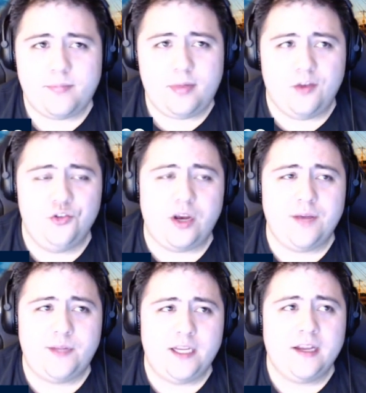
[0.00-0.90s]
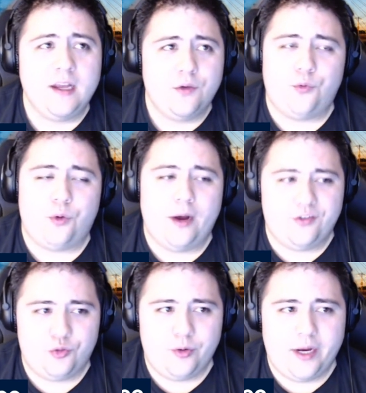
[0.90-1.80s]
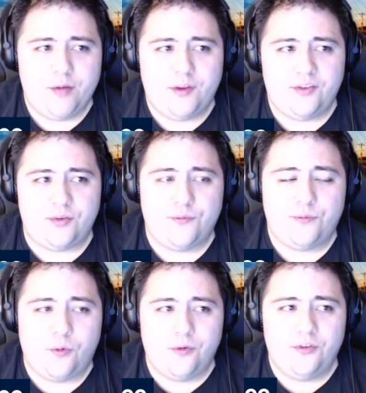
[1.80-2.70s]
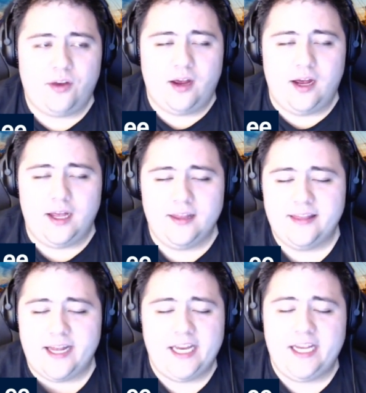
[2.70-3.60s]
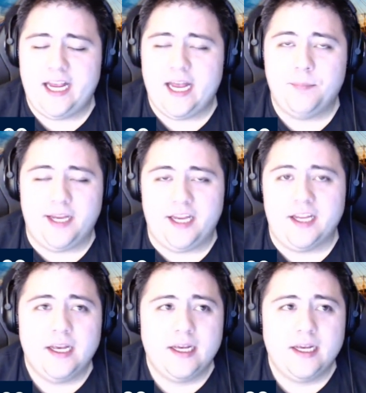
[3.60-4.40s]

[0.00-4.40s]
Scheifele, for as creative as a force that he can be,